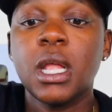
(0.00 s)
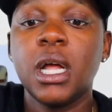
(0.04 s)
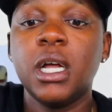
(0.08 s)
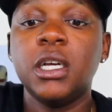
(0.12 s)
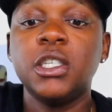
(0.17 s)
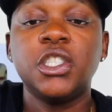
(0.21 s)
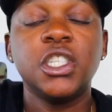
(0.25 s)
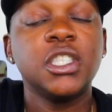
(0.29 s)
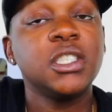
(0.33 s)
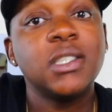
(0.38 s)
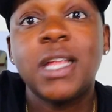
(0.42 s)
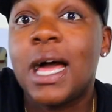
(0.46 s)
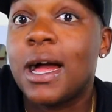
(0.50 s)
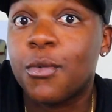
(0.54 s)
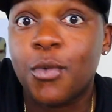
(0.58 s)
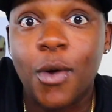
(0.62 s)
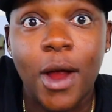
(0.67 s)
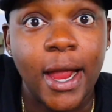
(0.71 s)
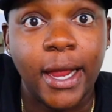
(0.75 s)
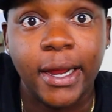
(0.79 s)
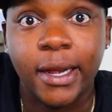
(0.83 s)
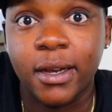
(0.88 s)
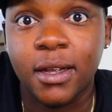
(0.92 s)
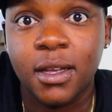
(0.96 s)
It's just not
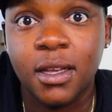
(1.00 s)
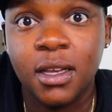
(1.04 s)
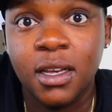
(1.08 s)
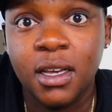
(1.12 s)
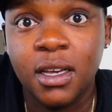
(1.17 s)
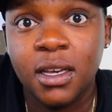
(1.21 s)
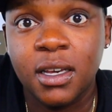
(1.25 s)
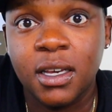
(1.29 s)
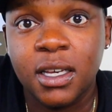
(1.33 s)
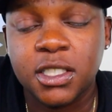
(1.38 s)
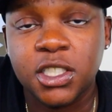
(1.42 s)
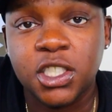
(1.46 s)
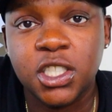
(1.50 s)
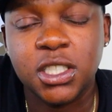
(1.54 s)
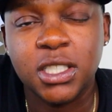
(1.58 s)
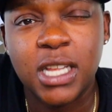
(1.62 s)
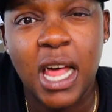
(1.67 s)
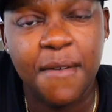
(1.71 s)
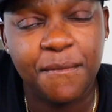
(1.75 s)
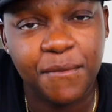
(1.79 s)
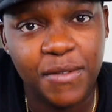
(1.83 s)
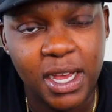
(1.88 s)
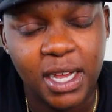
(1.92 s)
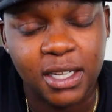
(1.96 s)
right. It's just
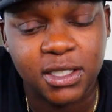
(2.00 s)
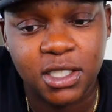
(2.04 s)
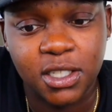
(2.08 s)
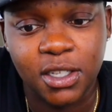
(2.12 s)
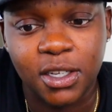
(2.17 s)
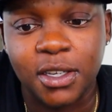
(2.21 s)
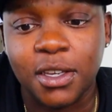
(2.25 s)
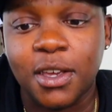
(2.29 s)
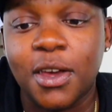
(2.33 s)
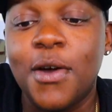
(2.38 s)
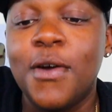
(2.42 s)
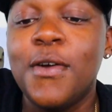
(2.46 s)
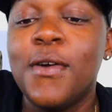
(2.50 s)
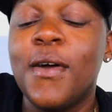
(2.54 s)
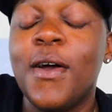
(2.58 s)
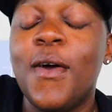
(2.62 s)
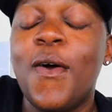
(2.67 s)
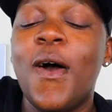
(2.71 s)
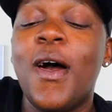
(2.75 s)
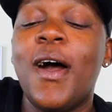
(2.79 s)
not fair to you.